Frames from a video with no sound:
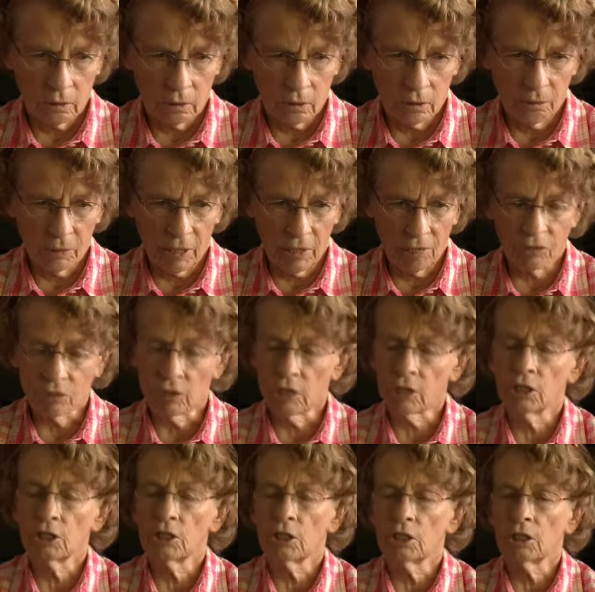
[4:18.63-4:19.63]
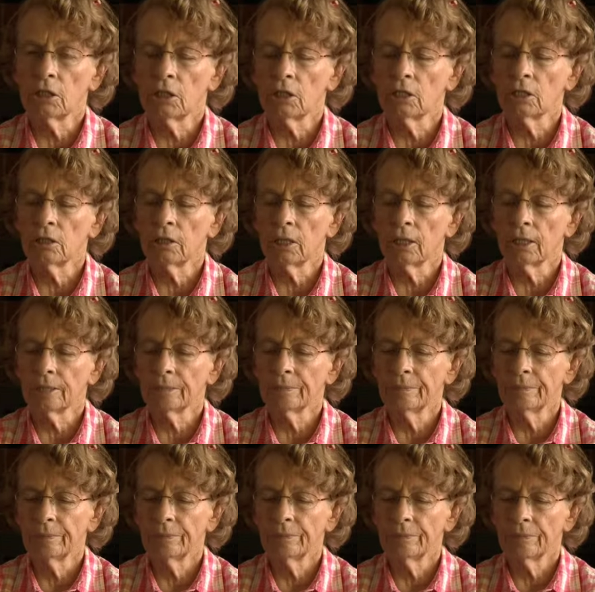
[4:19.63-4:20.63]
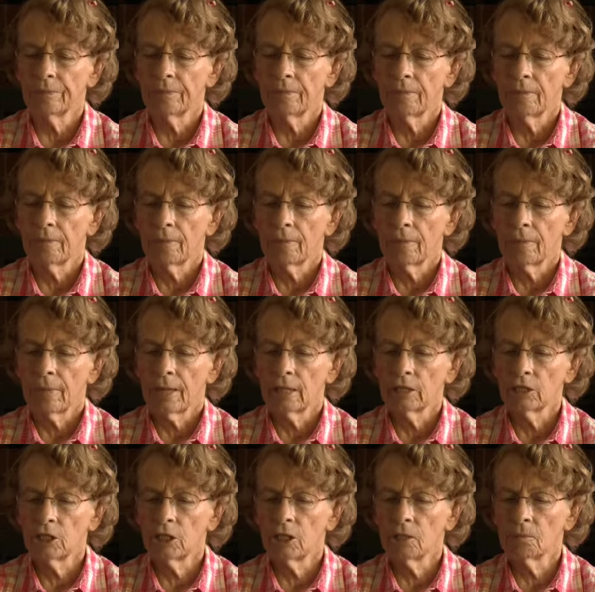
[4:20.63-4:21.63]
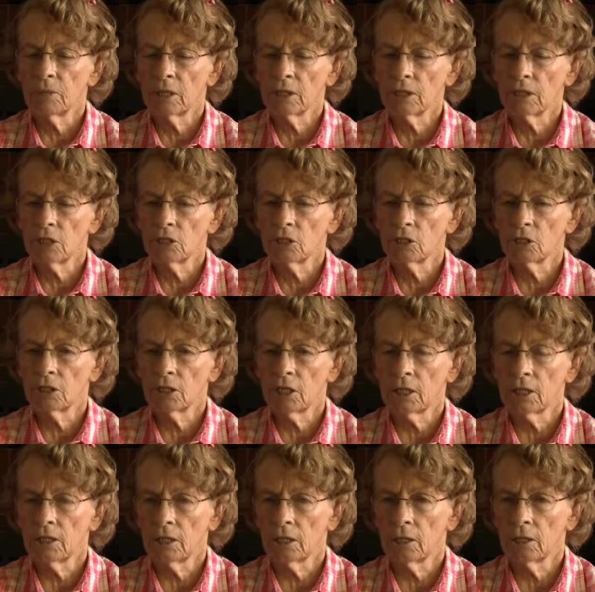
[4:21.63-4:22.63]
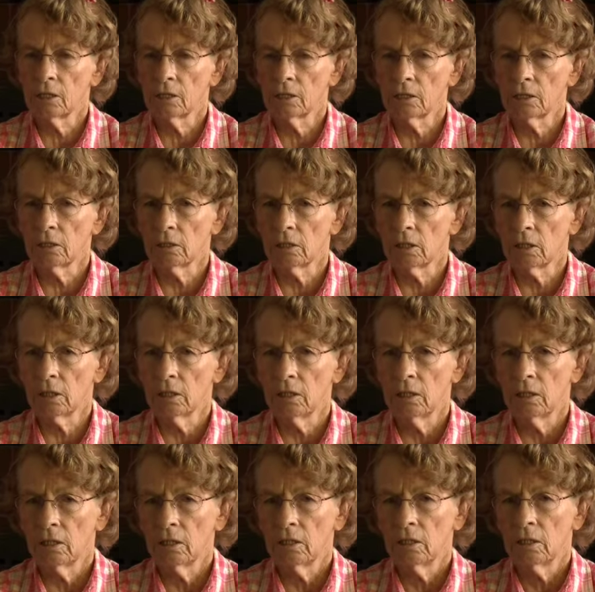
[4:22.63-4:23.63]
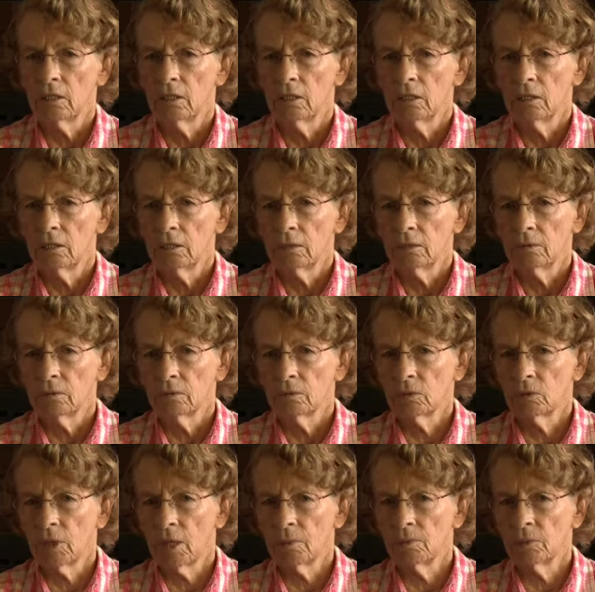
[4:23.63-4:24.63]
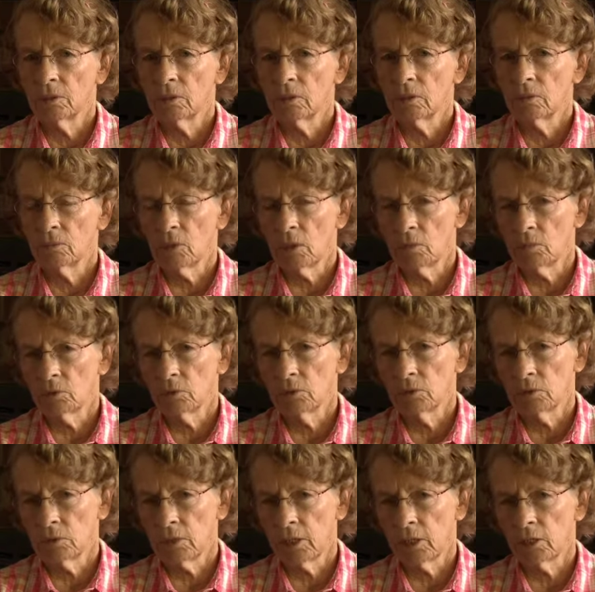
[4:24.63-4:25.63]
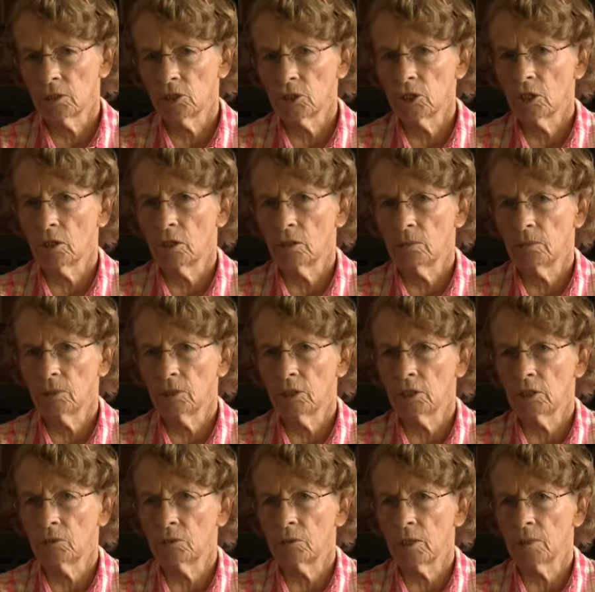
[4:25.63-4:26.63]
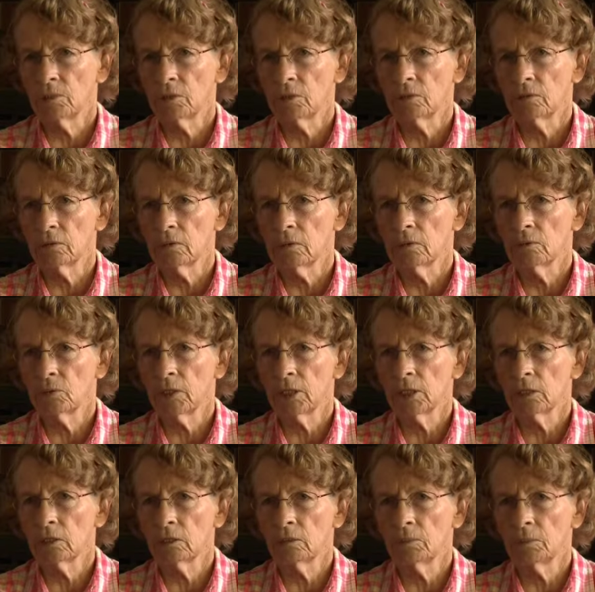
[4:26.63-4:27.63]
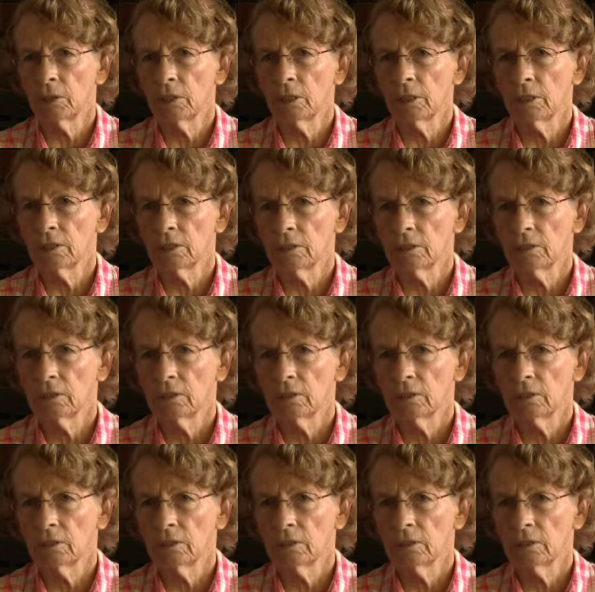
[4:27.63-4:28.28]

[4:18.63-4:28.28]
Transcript: to pay for things she needed. And she and my sister stayed there until they were able to, Mama had a job until they were able to rent a little place.